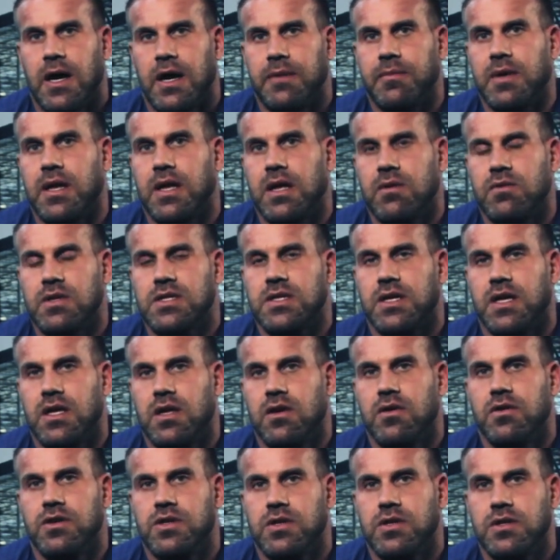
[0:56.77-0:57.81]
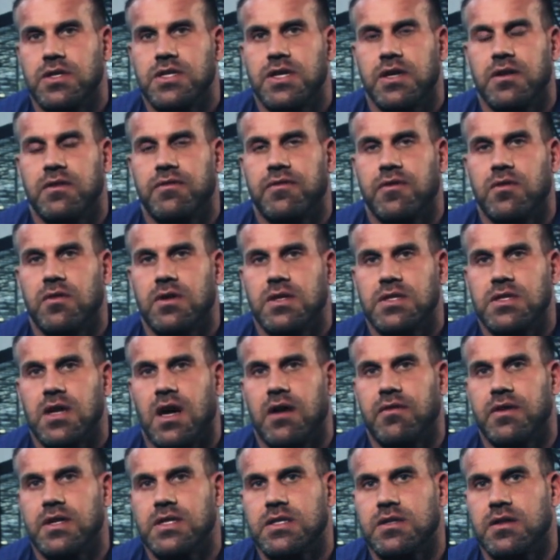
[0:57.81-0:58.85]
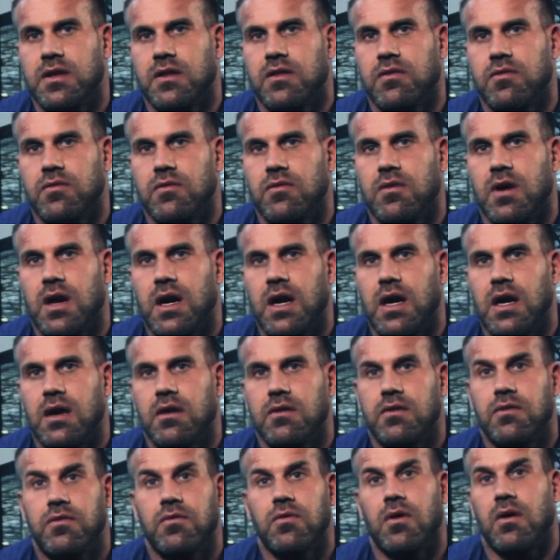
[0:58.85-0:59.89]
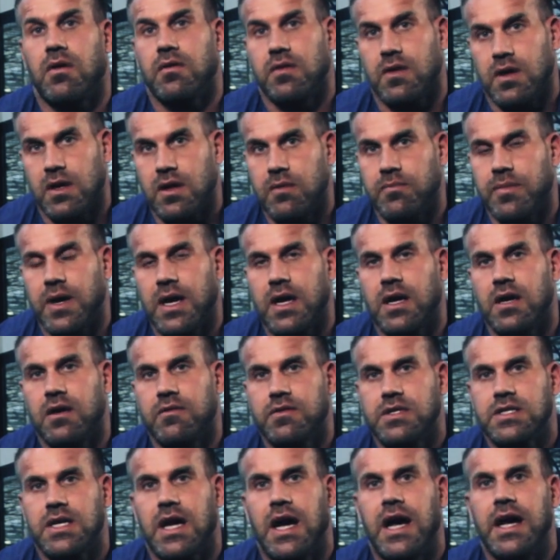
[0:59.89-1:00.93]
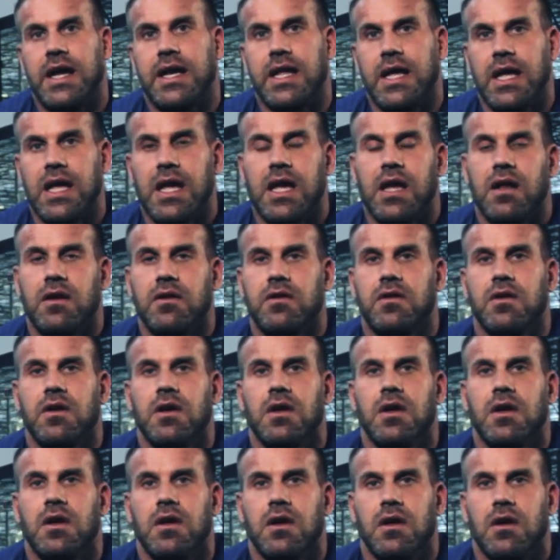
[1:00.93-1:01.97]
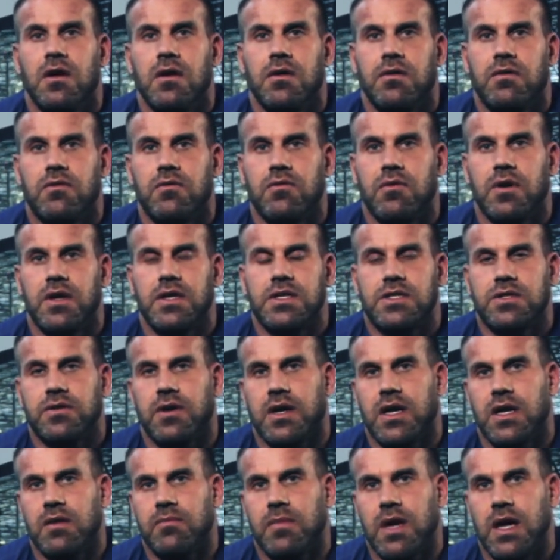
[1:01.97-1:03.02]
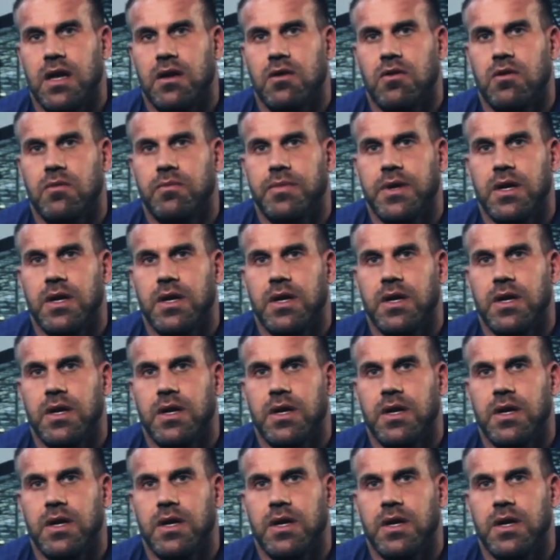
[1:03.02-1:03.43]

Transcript: I mean, he was a huge, huge influence, obviously, through, uh, through the competitive side and through his training manual.